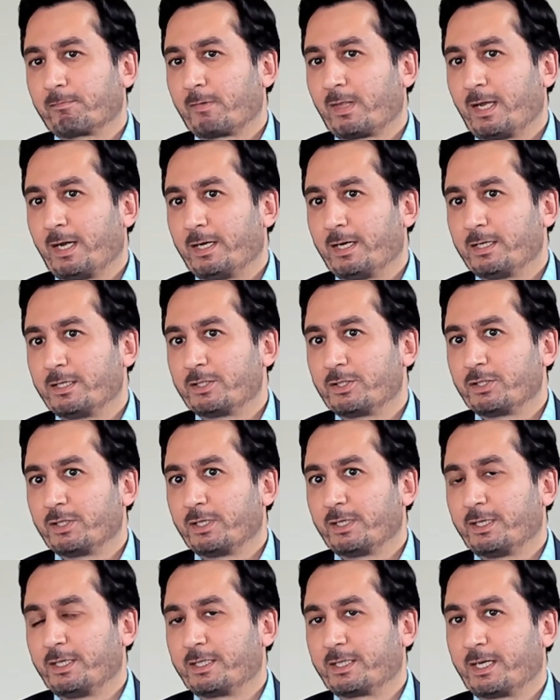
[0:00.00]

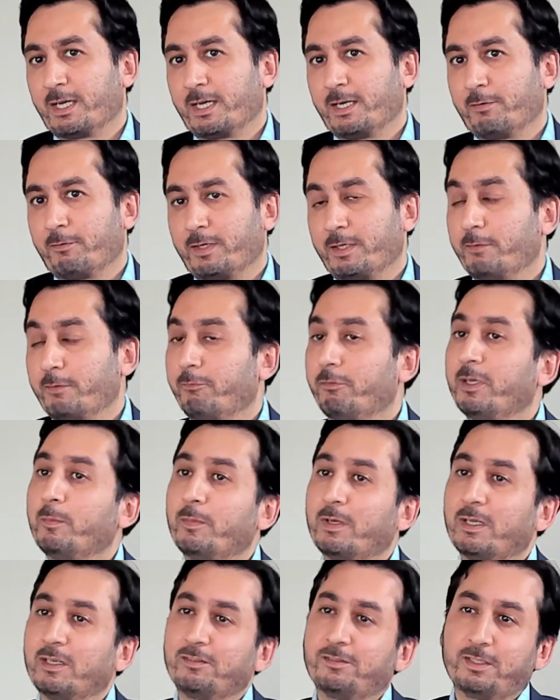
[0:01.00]
it can, in
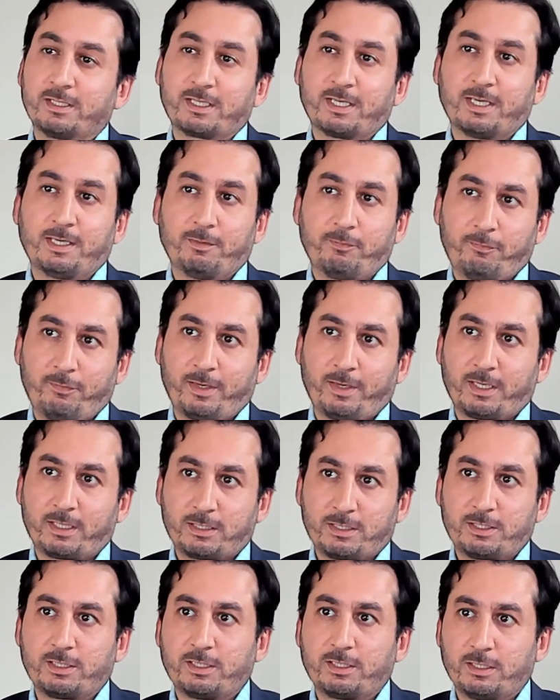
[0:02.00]
females, it can
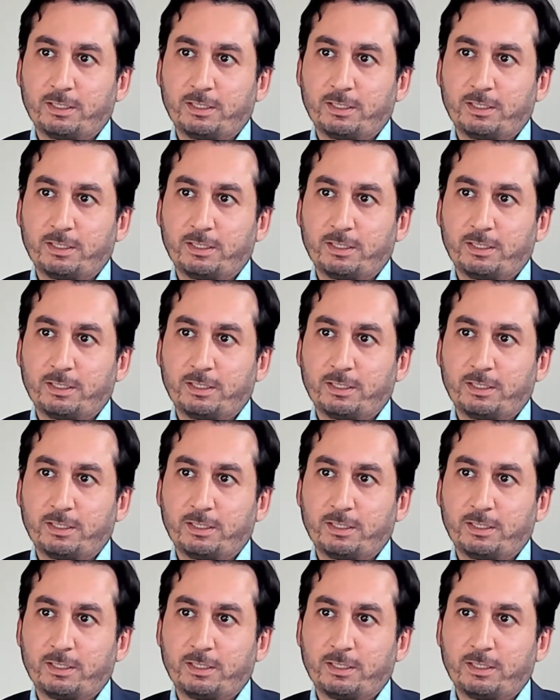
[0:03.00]
affect